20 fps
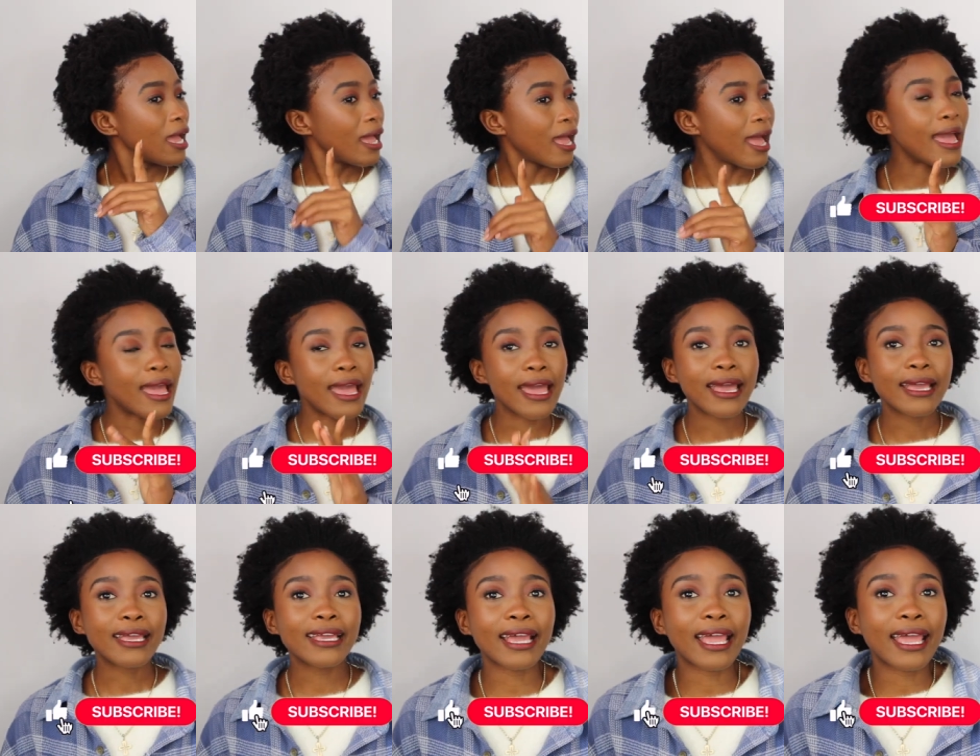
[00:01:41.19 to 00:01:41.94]

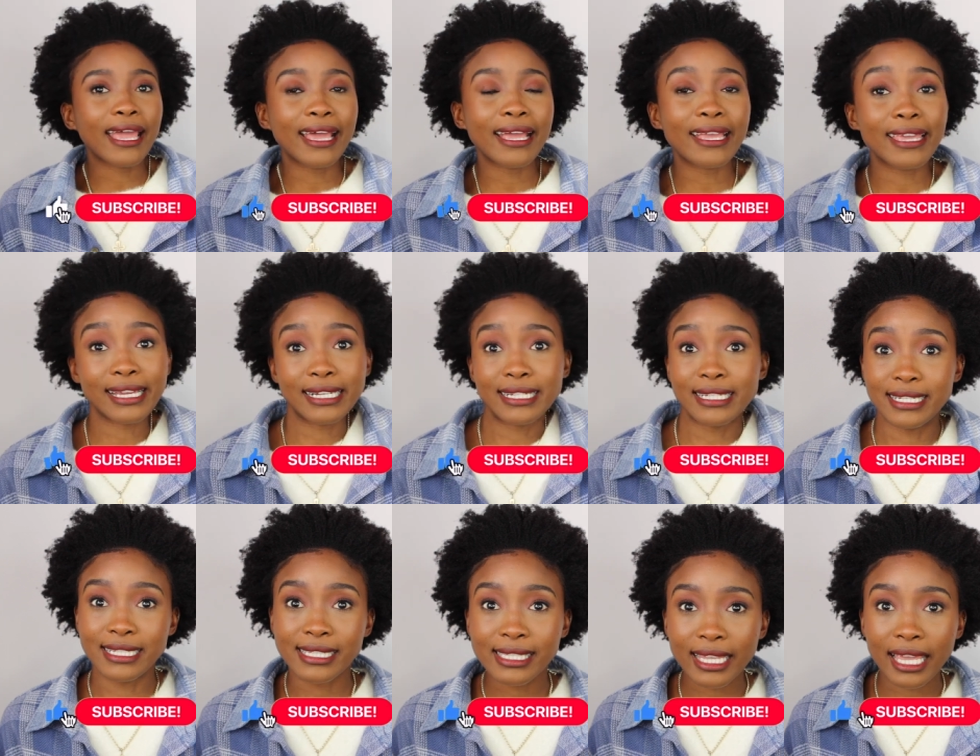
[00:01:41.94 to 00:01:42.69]
Hey,
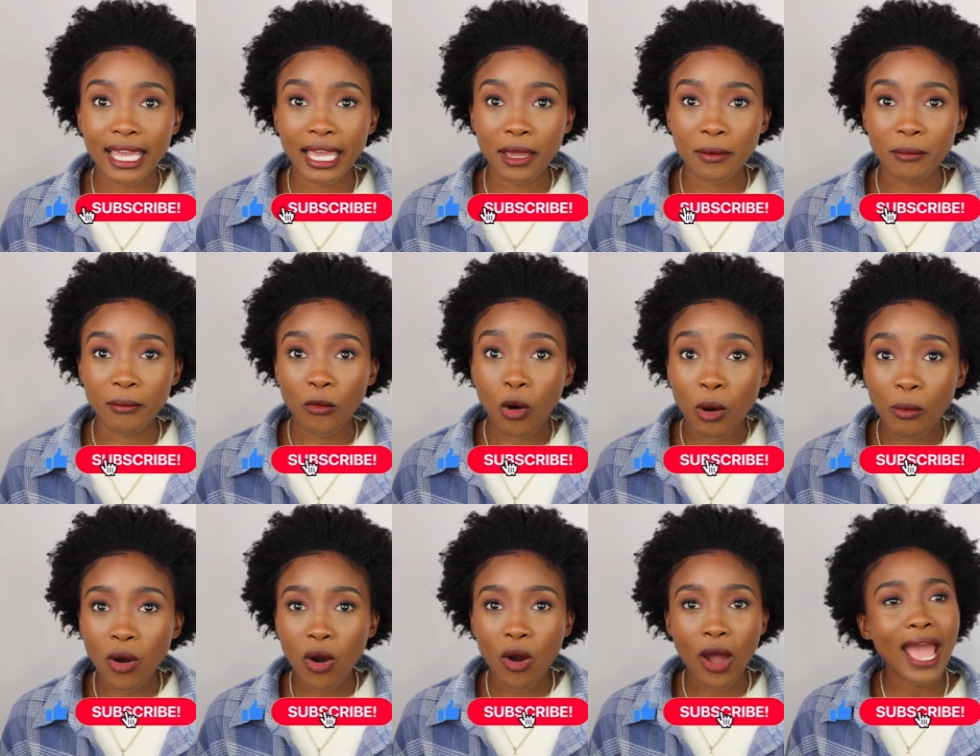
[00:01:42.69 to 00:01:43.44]
discamp.
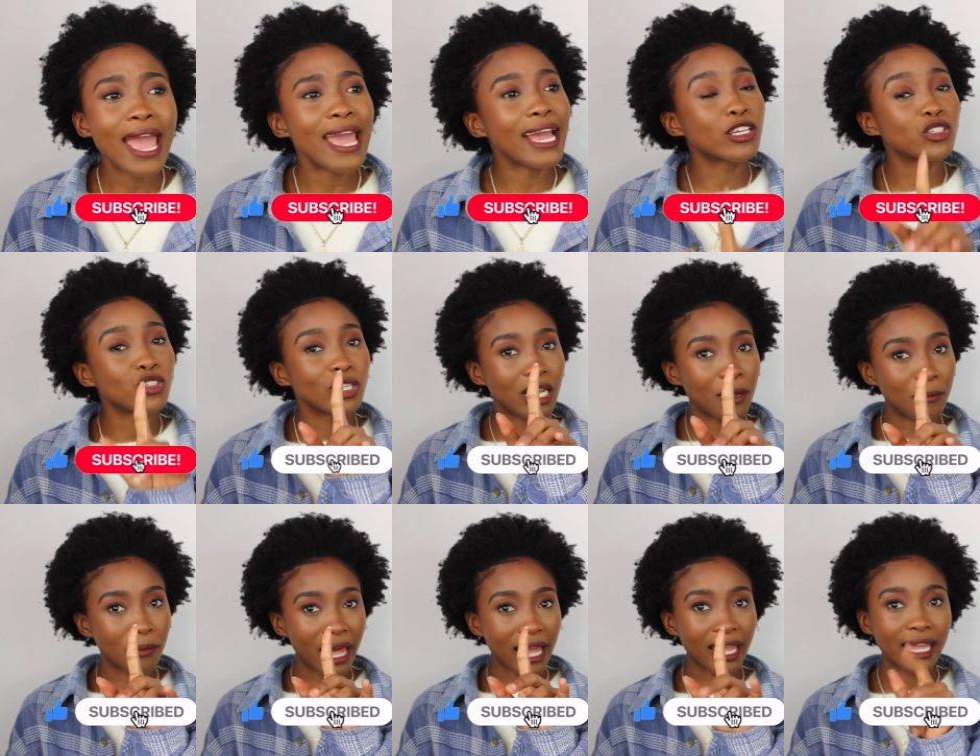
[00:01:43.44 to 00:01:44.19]
I actually
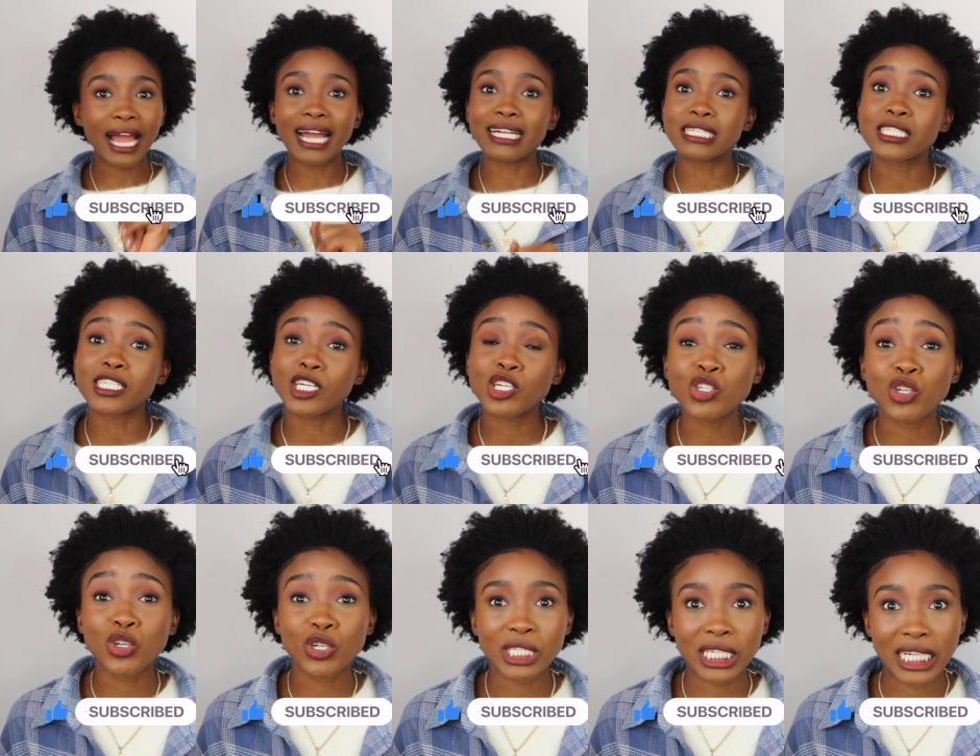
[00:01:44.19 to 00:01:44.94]
am lying. I decided
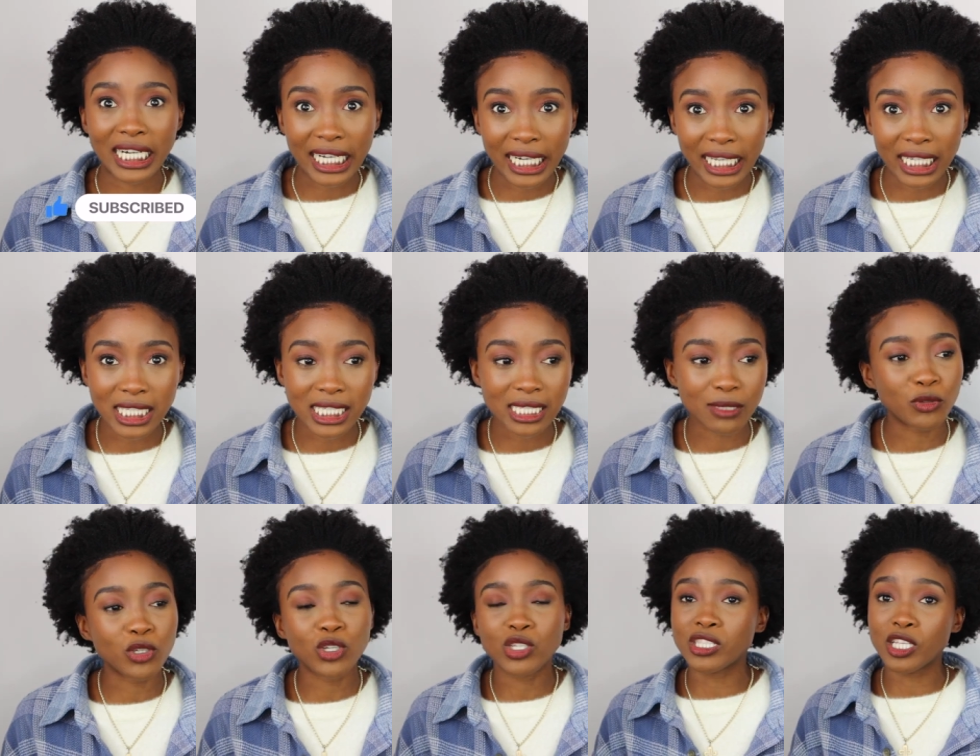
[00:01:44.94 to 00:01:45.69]
to go to Clicks
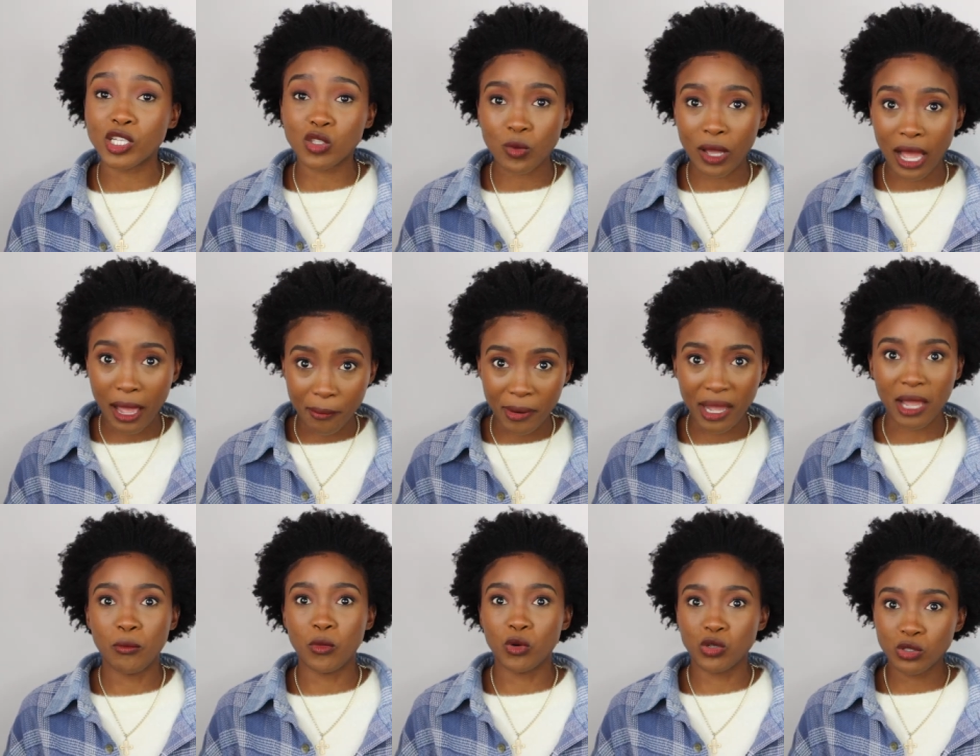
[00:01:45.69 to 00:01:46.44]
because that's where I
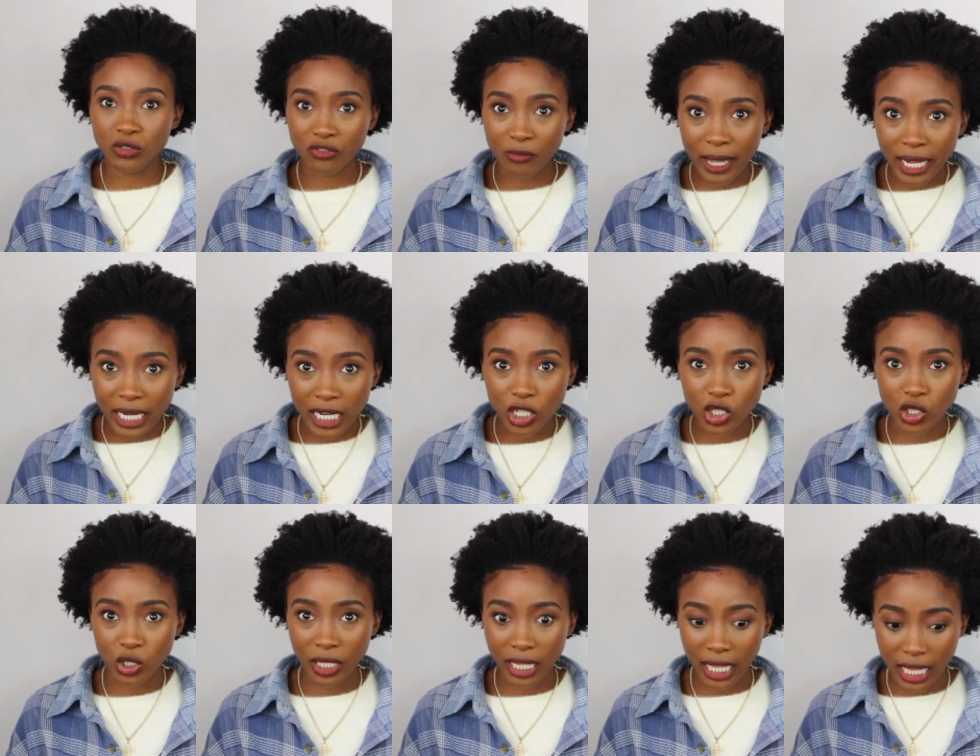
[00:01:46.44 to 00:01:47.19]
buy most of my
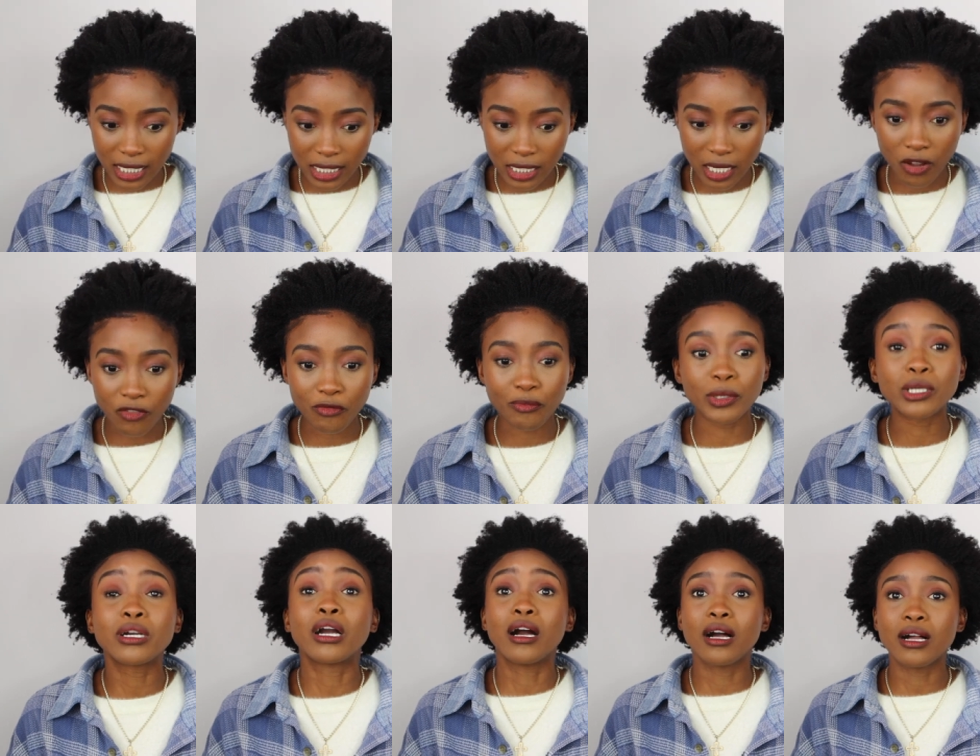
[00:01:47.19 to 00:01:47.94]
natural hair stuff.
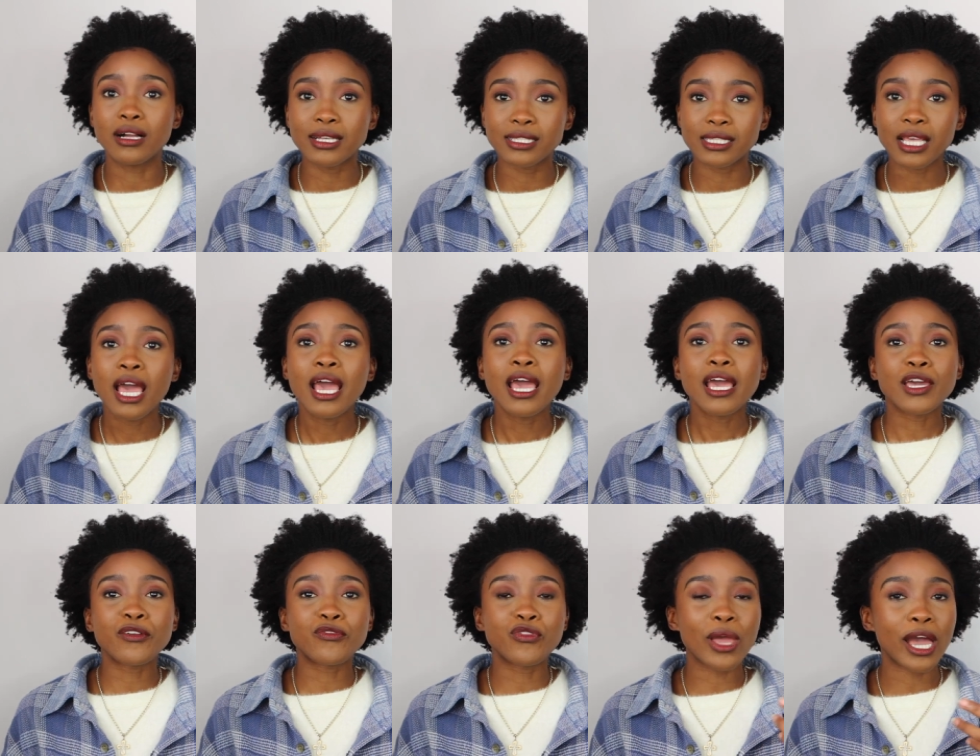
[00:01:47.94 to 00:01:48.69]
Because
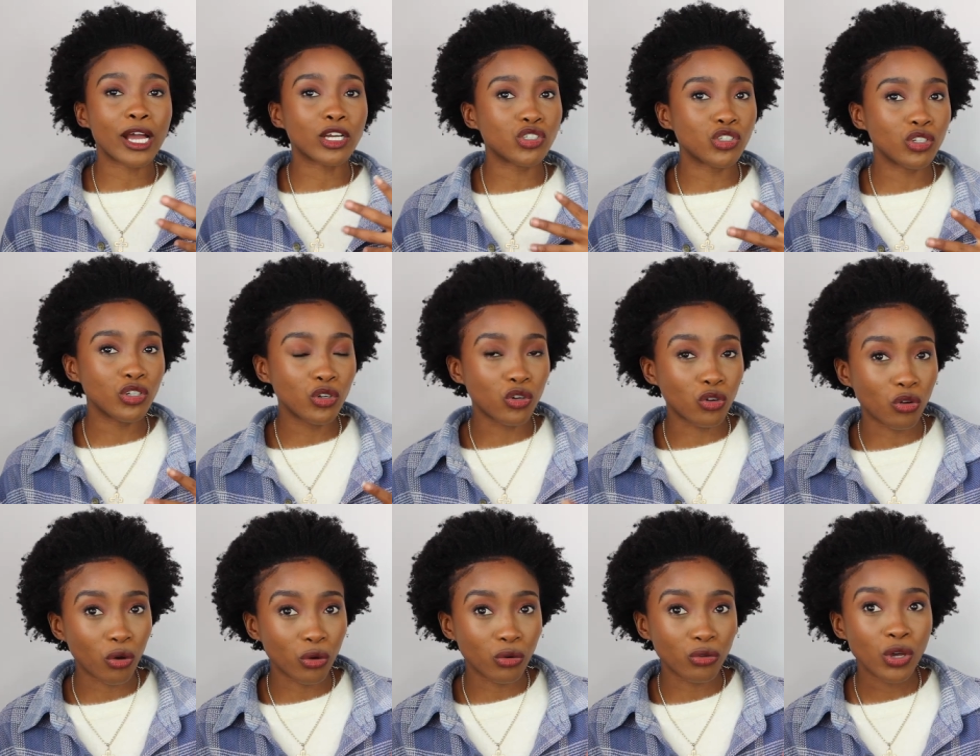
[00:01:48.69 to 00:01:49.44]
if you actually
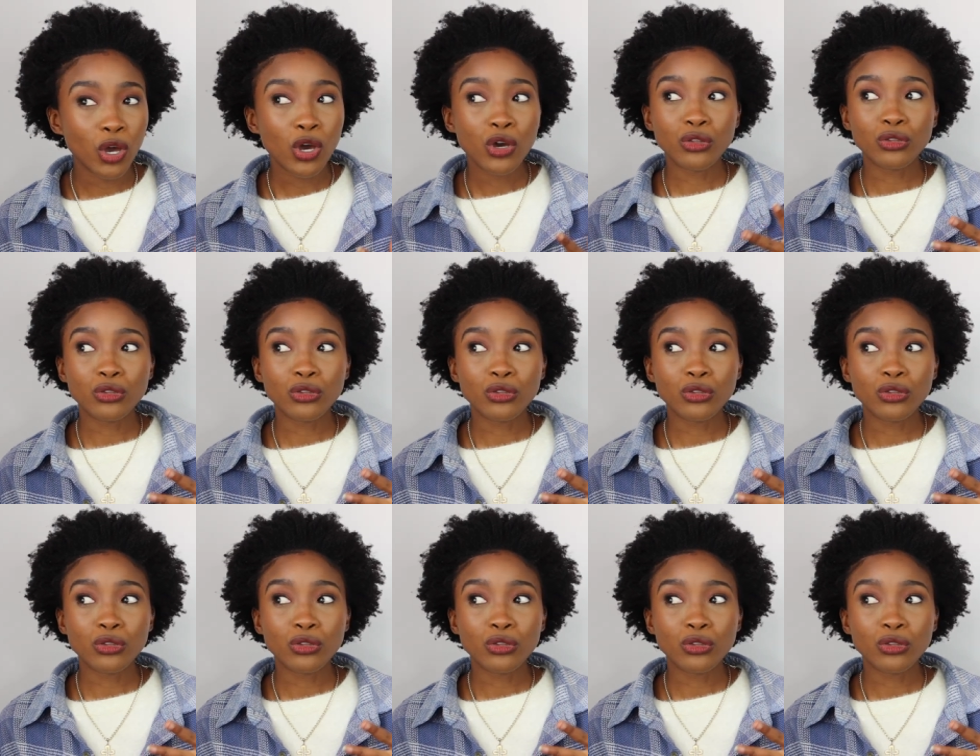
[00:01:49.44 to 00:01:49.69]
go,